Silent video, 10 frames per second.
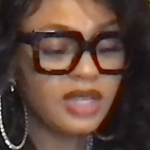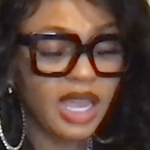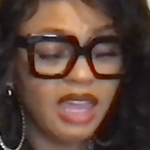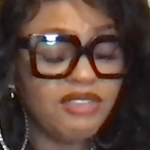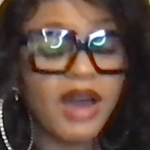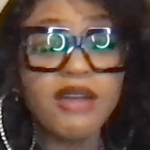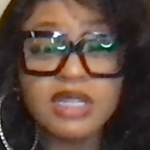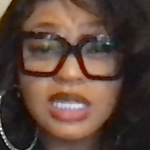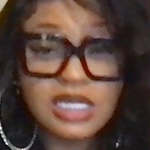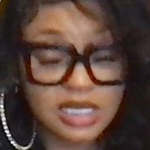if I
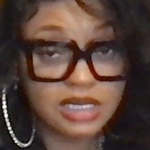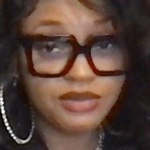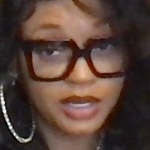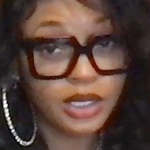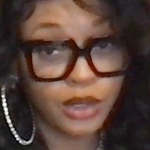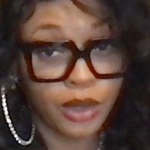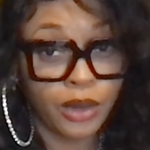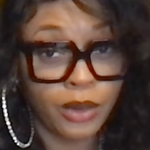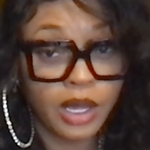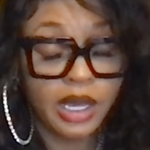release this
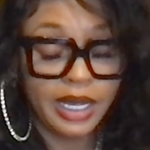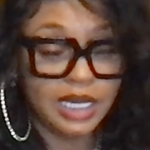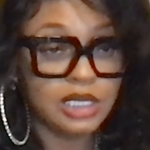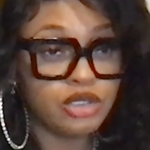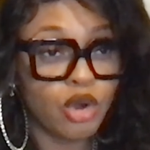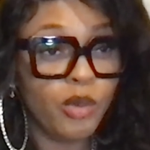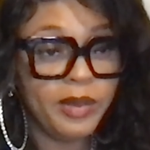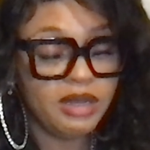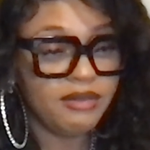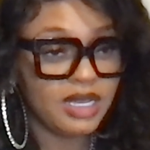video and this
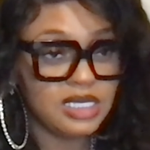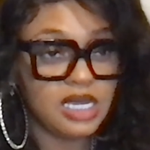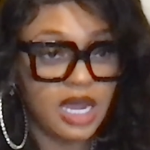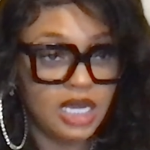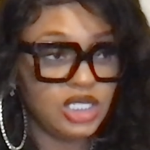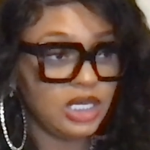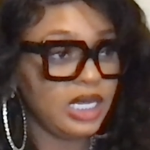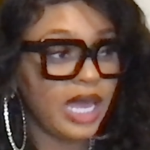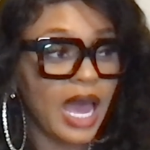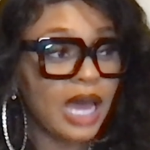open investigation,
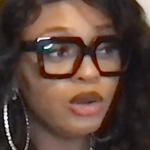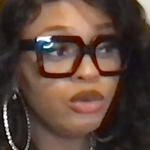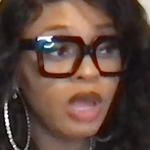like, I don't